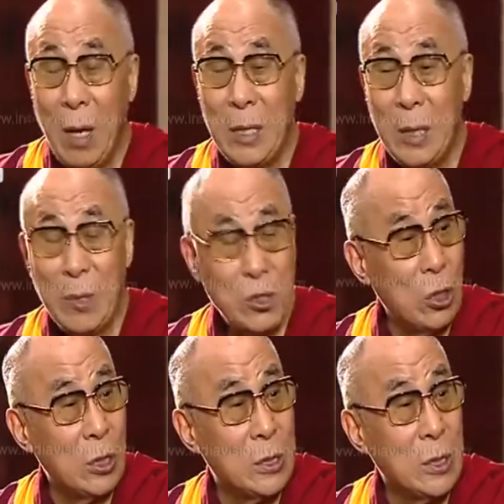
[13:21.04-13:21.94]
think a
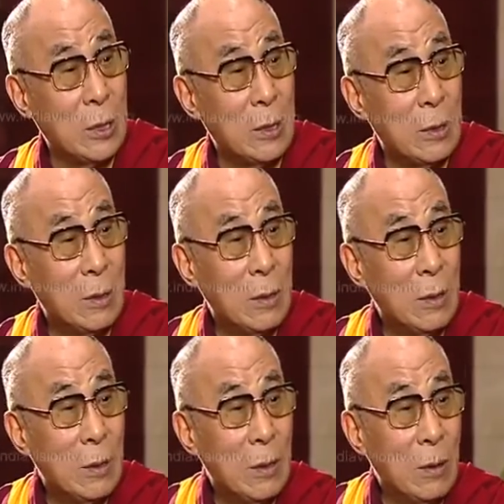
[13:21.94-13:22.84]
majority
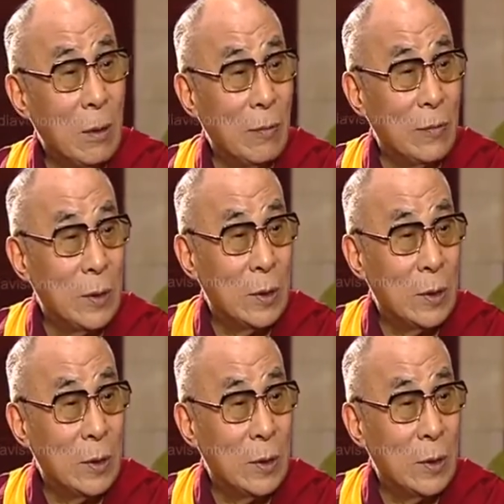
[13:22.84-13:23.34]
of